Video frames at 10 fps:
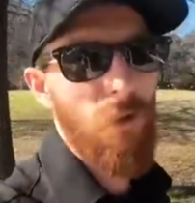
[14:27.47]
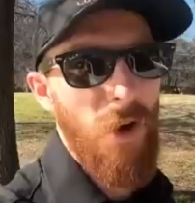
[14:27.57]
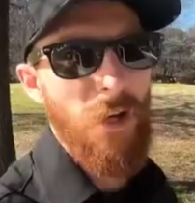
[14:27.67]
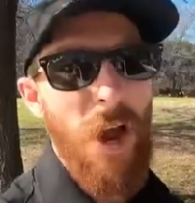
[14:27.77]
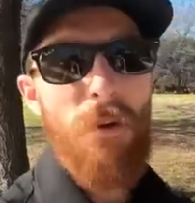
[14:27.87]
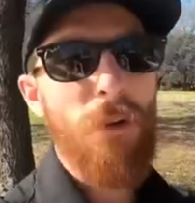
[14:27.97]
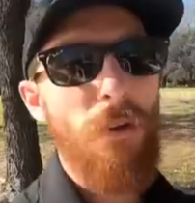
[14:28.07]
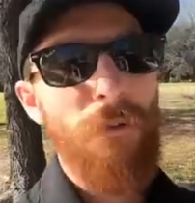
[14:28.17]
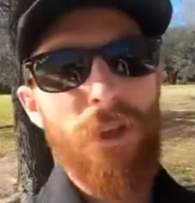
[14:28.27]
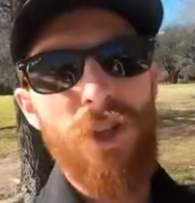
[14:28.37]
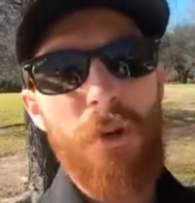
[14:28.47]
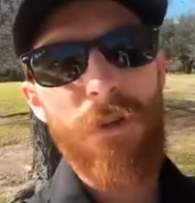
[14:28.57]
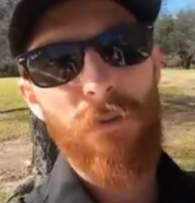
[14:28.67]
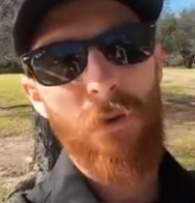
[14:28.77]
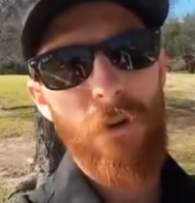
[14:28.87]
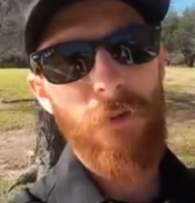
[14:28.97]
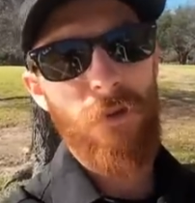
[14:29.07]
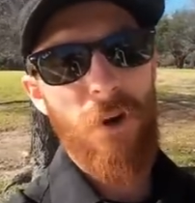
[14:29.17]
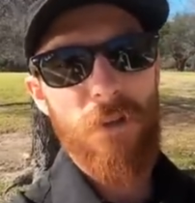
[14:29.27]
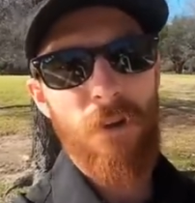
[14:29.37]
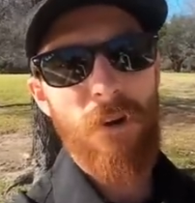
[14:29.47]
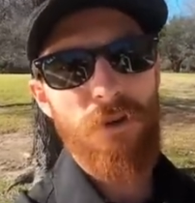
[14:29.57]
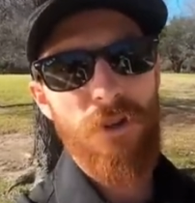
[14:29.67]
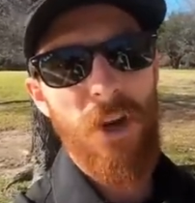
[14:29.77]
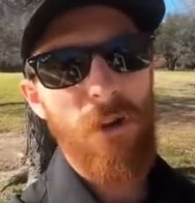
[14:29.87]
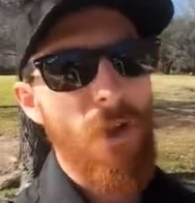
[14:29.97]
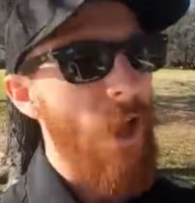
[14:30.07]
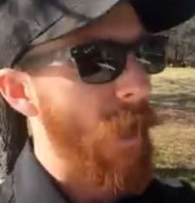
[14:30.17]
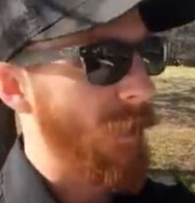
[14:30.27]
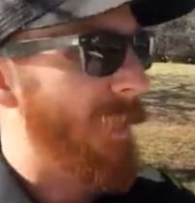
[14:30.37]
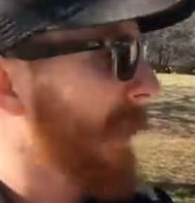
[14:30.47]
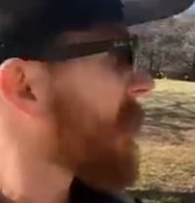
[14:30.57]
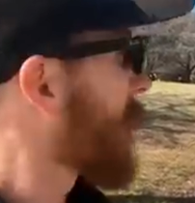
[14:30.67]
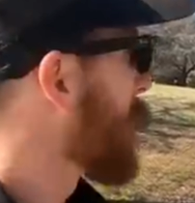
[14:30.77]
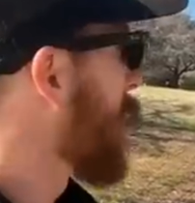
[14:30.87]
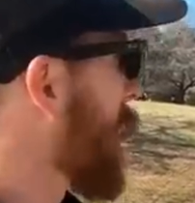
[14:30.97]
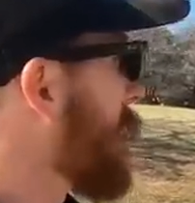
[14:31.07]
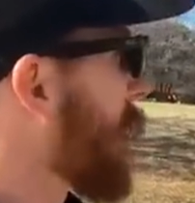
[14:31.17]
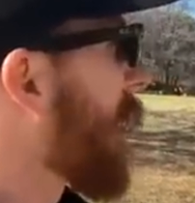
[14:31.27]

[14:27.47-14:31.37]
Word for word: great. I would go for the cheapest one if you're trying to start out your channel, and like I said, we don't have a